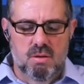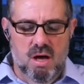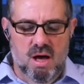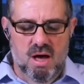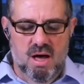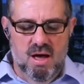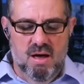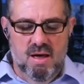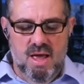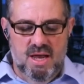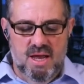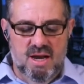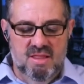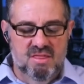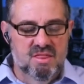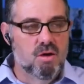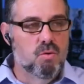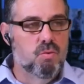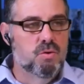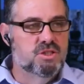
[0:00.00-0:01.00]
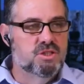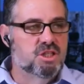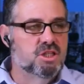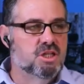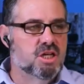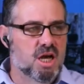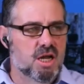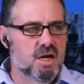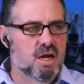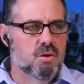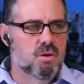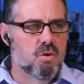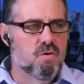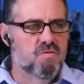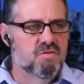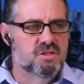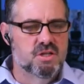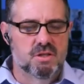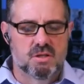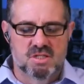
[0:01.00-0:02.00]
And I think we should cut on
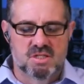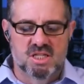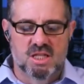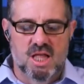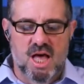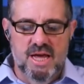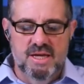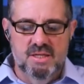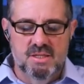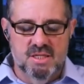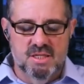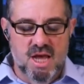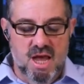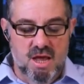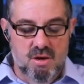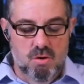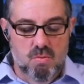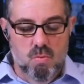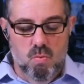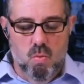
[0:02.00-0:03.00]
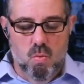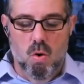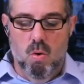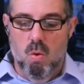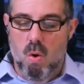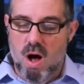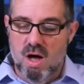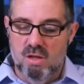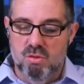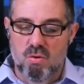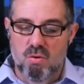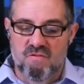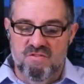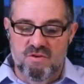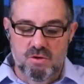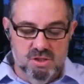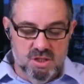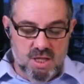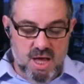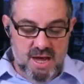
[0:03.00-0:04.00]
over to the slides, and we'll walk through a
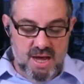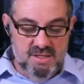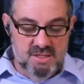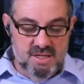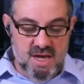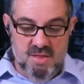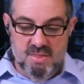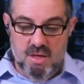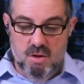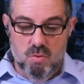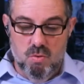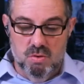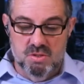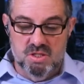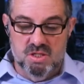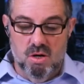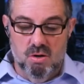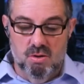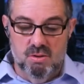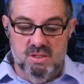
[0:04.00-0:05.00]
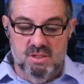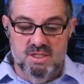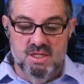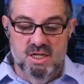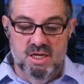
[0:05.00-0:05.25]
few slides, and then we'll start